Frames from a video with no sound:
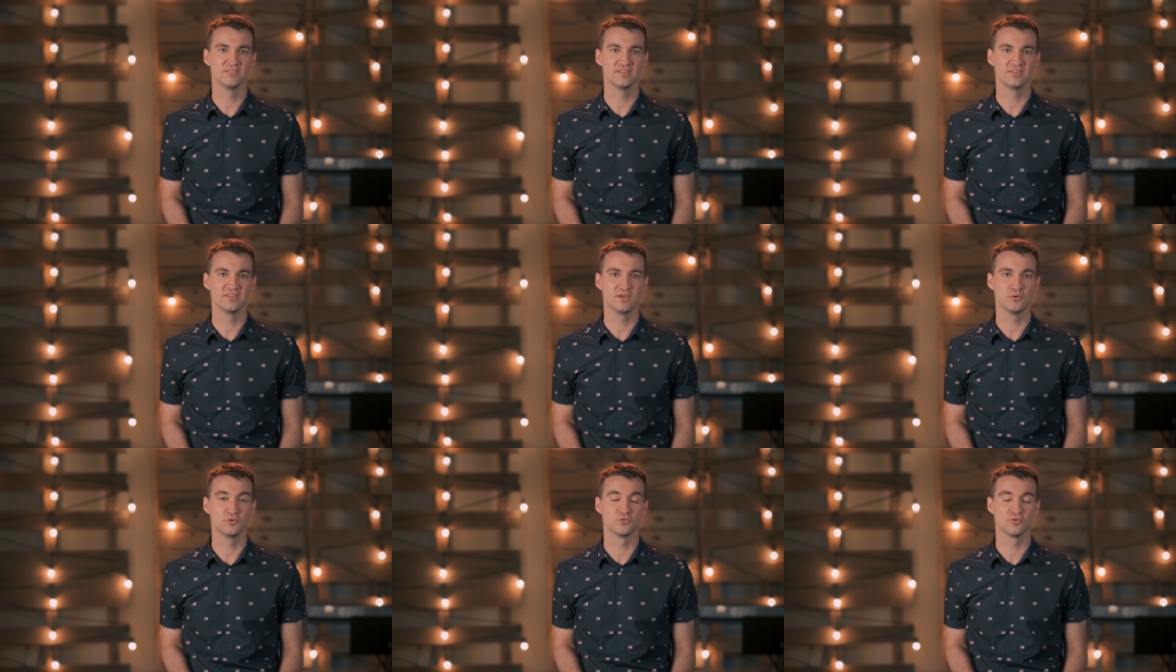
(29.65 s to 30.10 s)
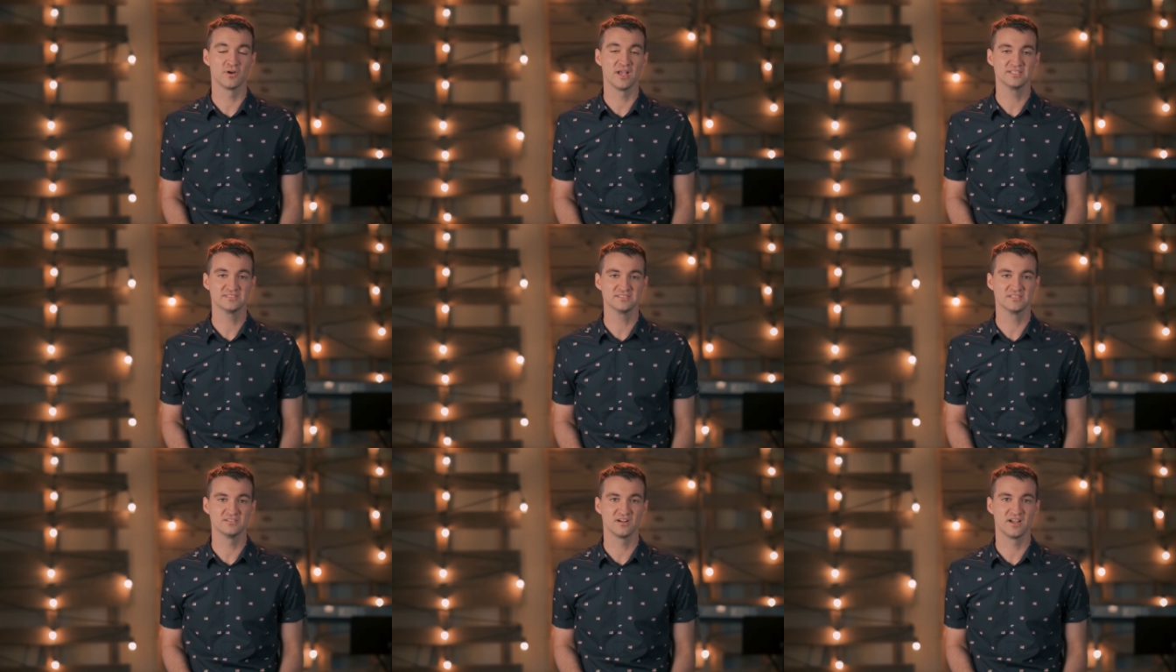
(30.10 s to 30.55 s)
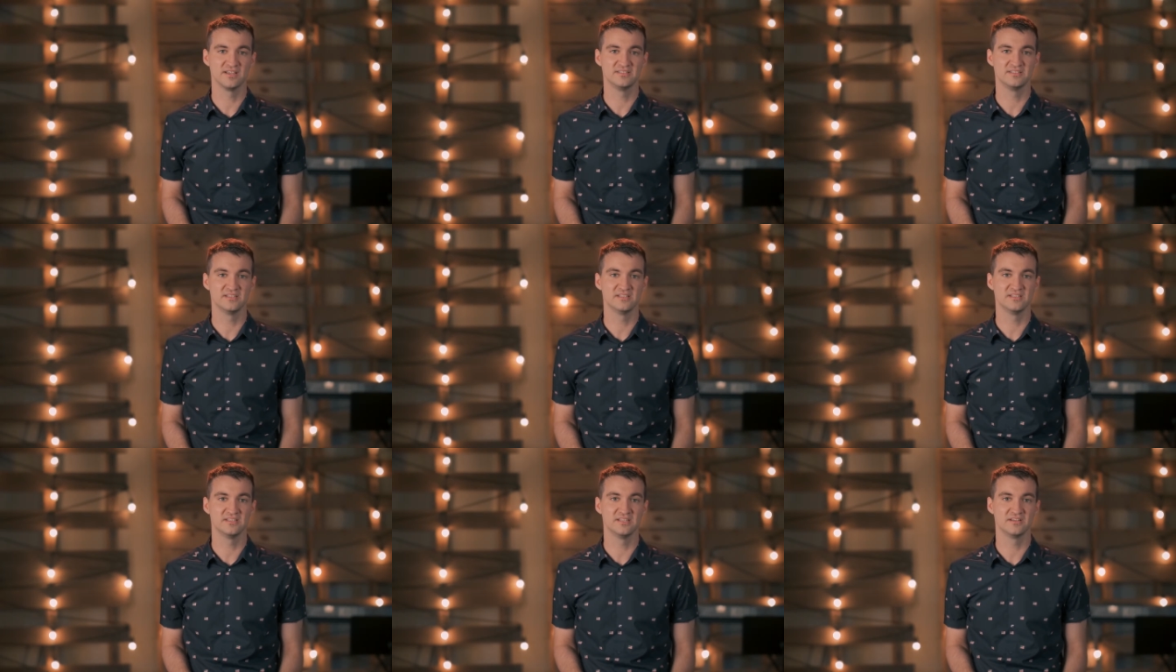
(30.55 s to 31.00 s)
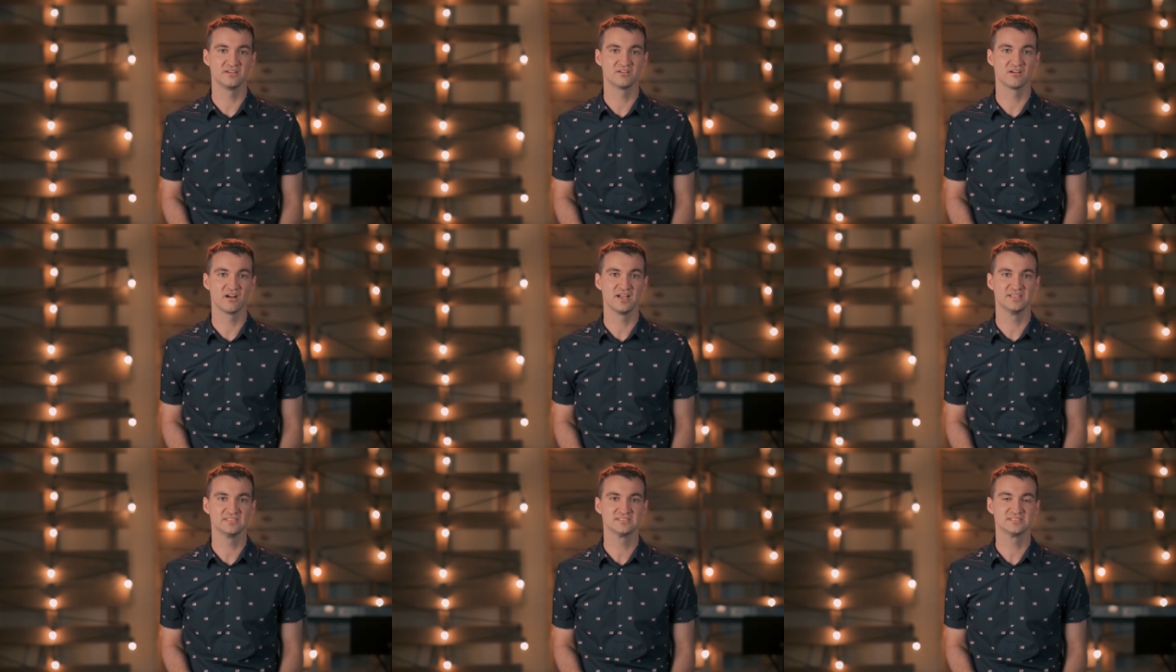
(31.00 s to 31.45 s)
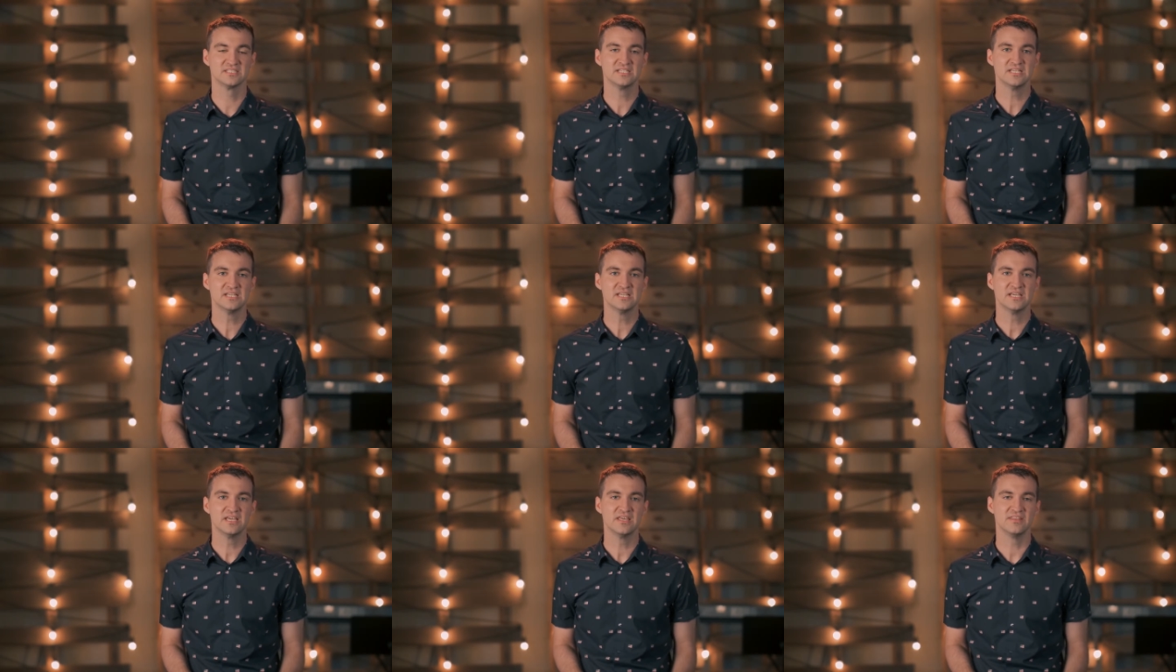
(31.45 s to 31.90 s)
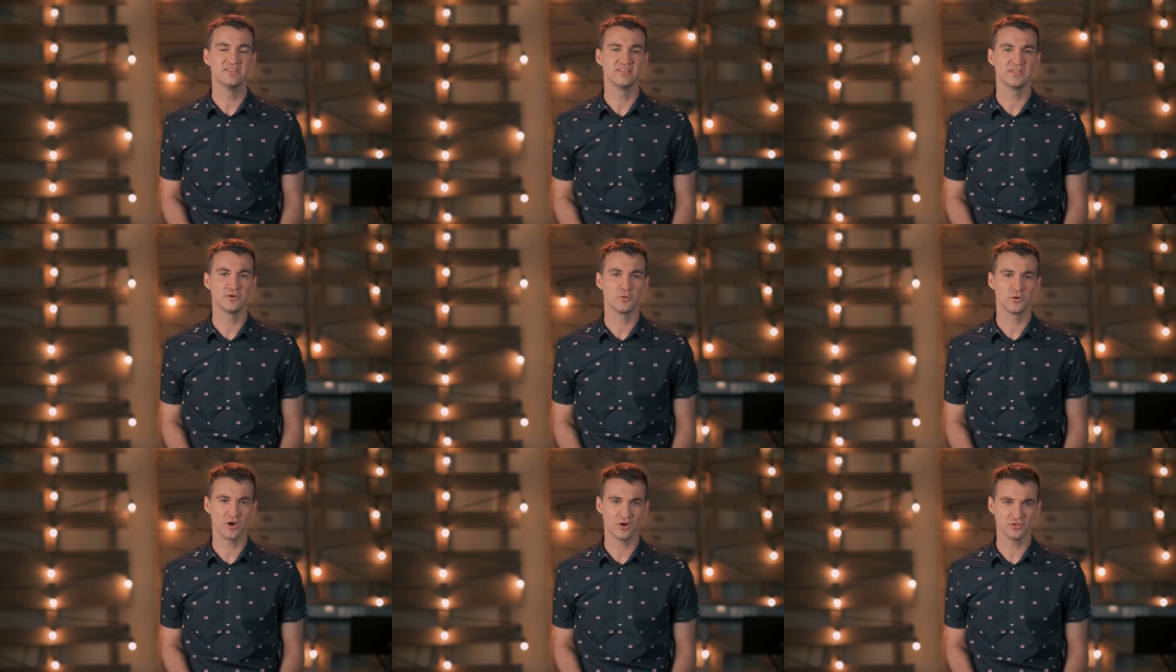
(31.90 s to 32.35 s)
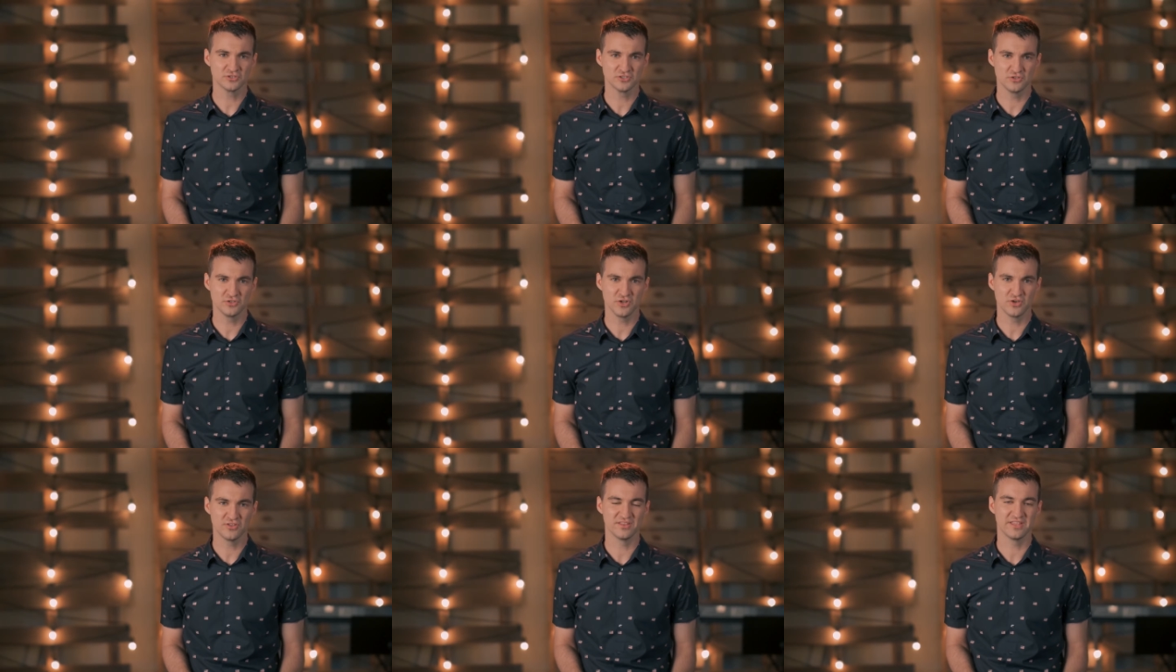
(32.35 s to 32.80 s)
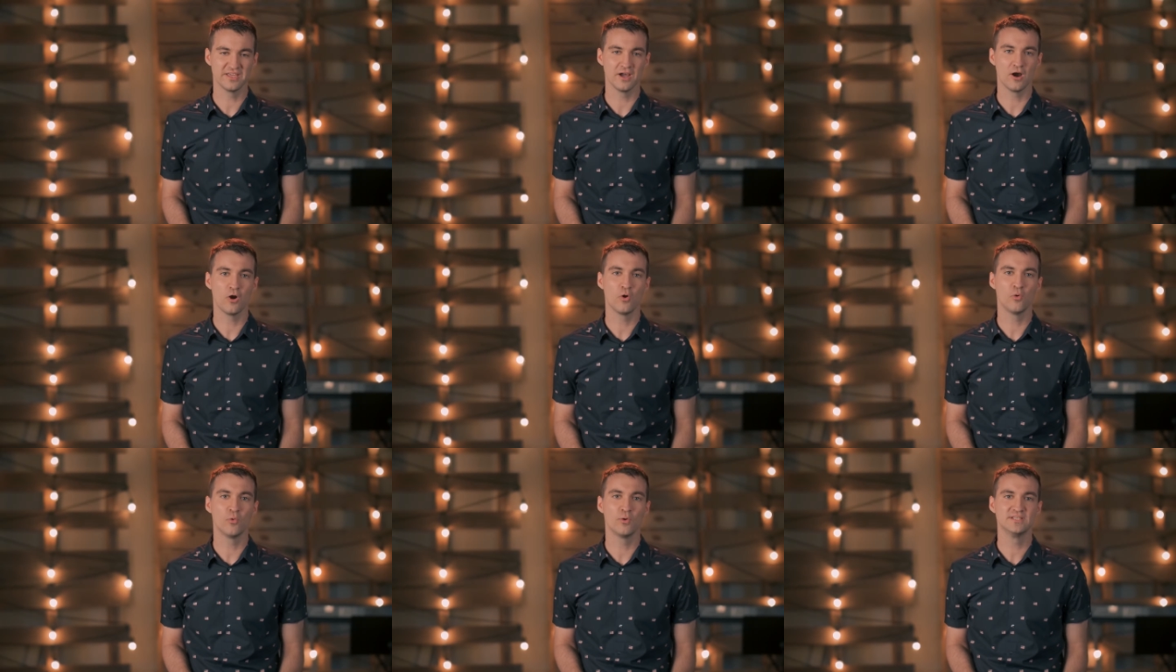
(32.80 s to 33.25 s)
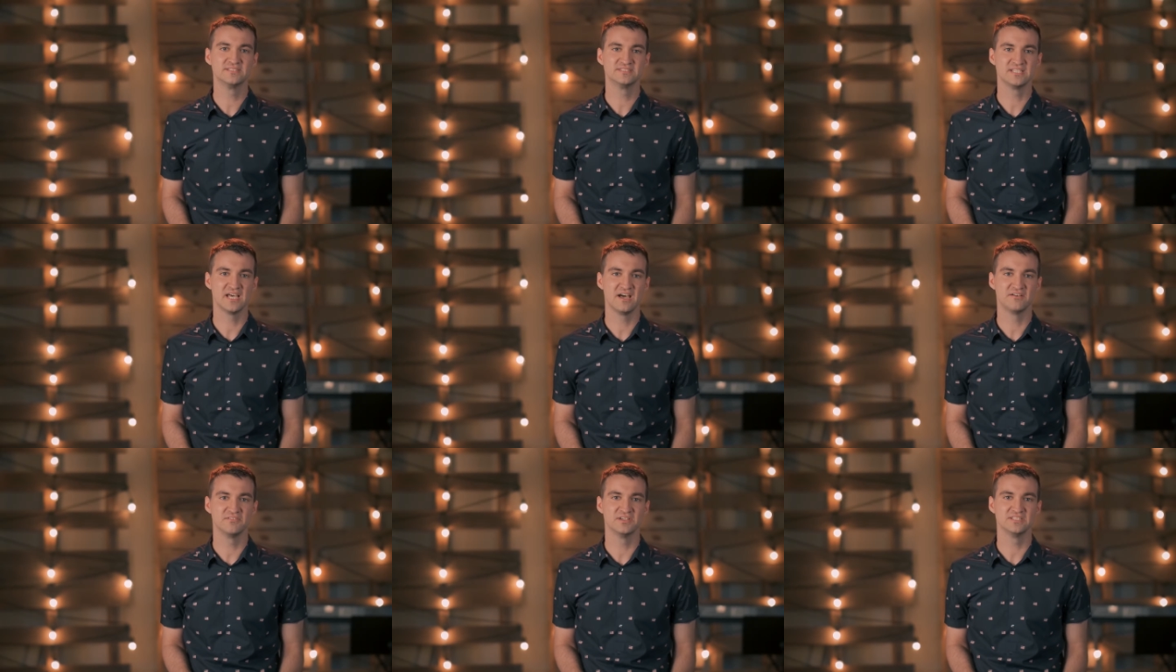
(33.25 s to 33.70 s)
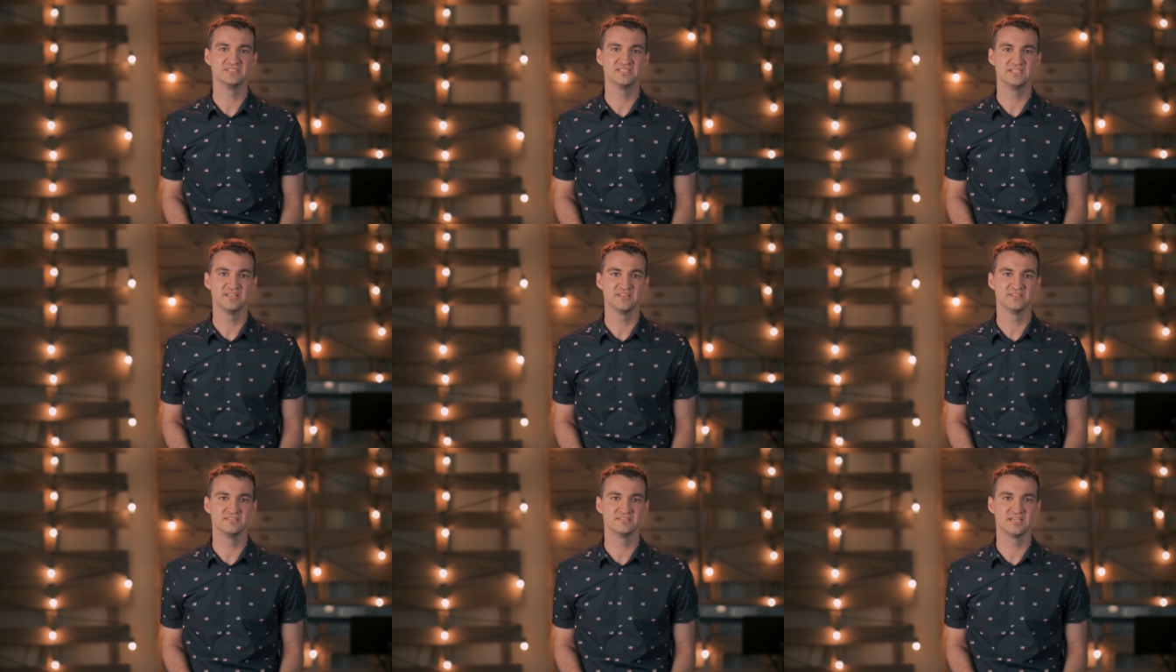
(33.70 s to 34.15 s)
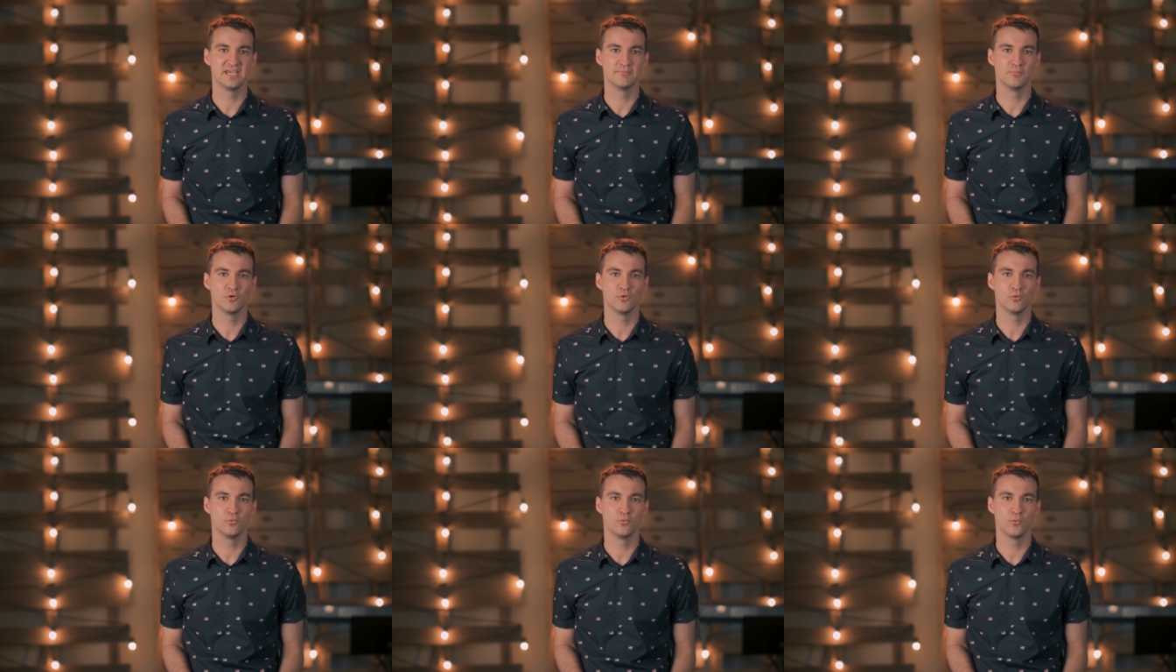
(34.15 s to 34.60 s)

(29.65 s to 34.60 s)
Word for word: that they would rest in their identity in Christ and that they would also know that they always have a seat at the table,